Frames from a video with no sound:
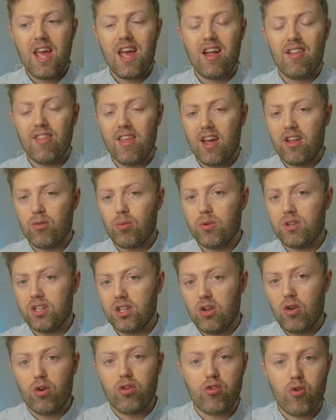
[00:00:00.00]
and that's when you're
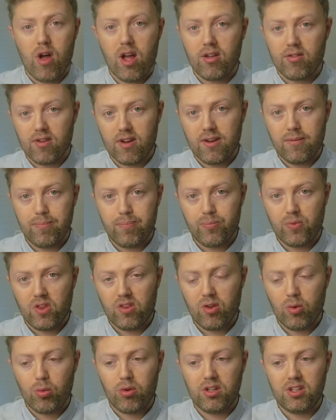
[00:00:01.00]
not driving.
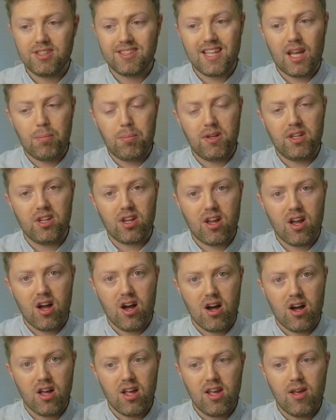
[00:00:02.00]
So when you step in your
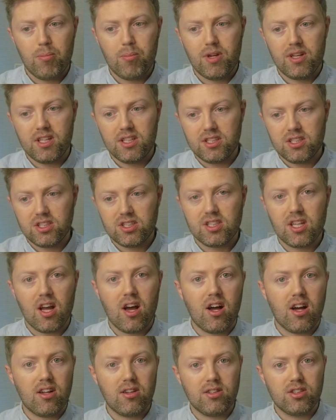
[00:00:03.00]
car and then you
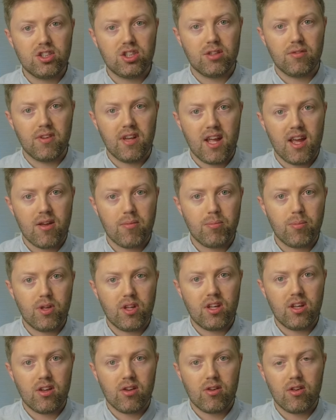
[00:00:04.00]
start shoving out,
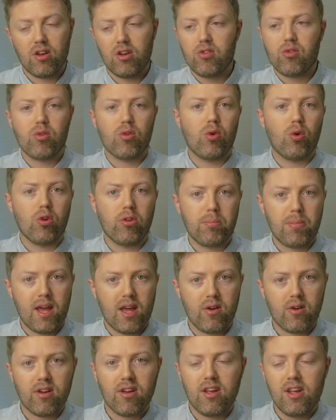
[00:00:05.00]
100
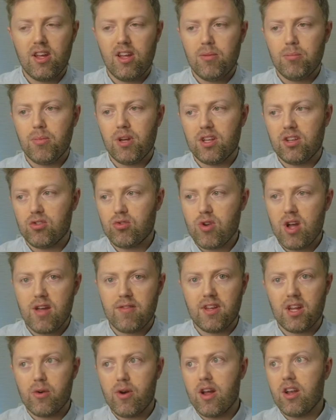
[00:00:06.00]
horsepower, and you're
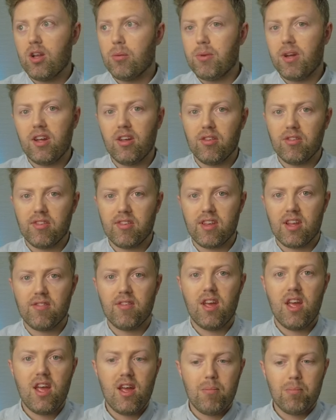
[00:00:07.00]
driving around up hills and stuff,
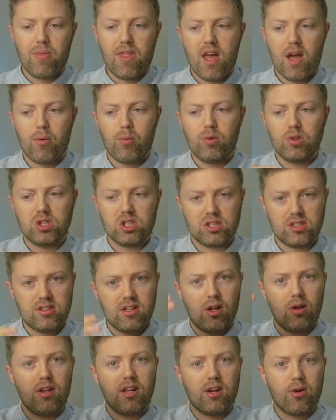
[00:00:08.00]
that will just
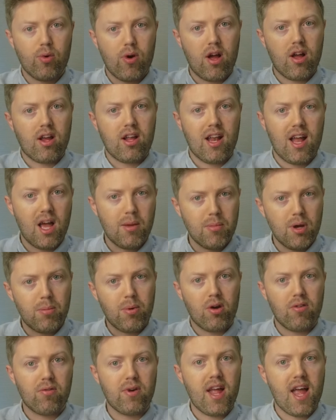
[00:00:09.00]
slowly climb up
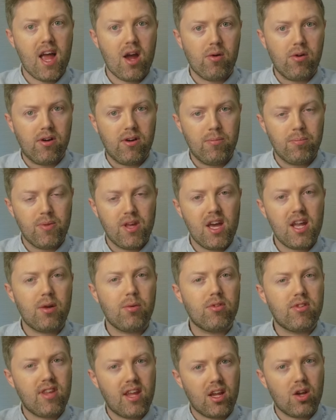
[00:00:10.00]
over an hour, and it
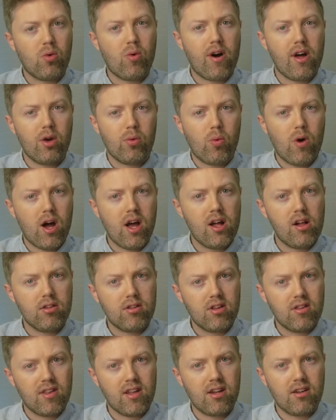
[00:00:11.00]
will take quite a while
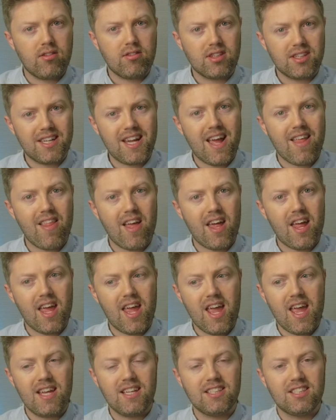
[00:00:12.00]
to then get that
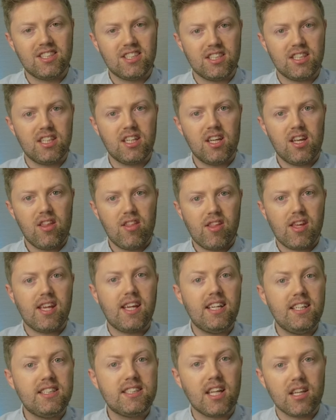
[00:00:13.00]
energy, the
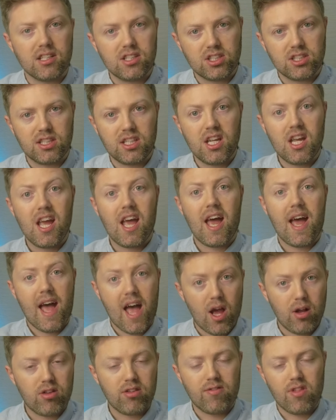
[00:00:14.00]
heat energy,
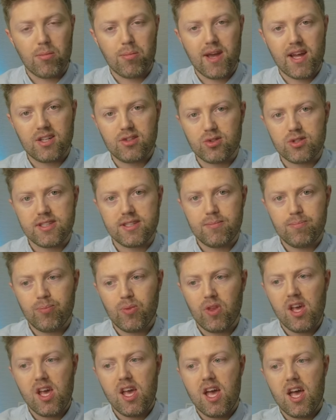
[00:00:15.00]
out of the battery.
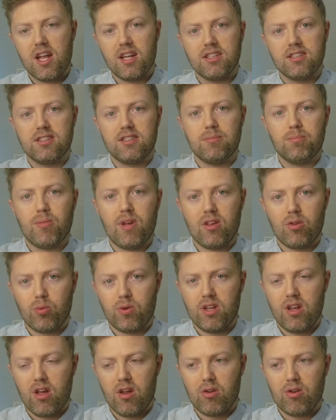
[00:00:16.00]
And as
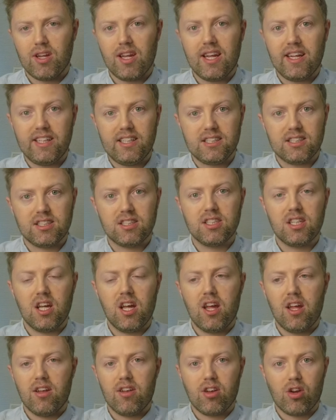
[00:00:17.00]
we know, heat
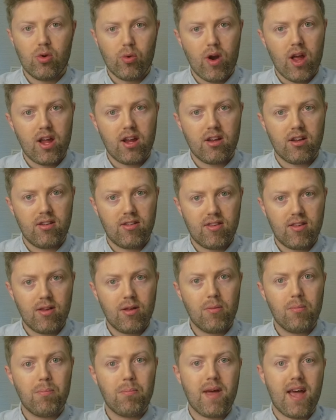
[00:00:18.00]
degrades
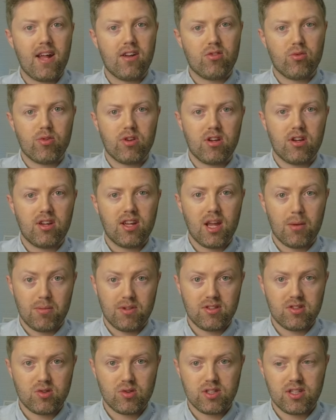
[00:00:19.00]
battery
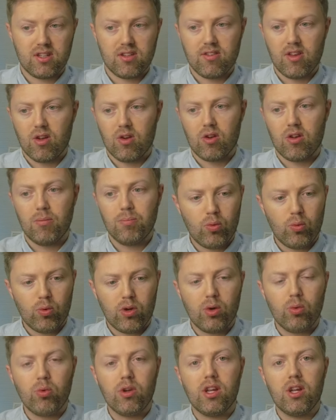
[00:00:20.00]
chemistry, so
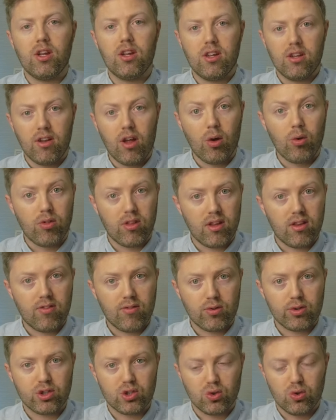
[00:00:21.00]
we know this
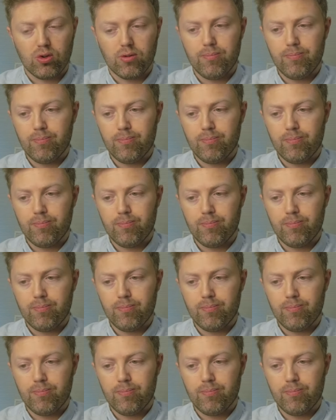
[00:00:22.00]
for sure.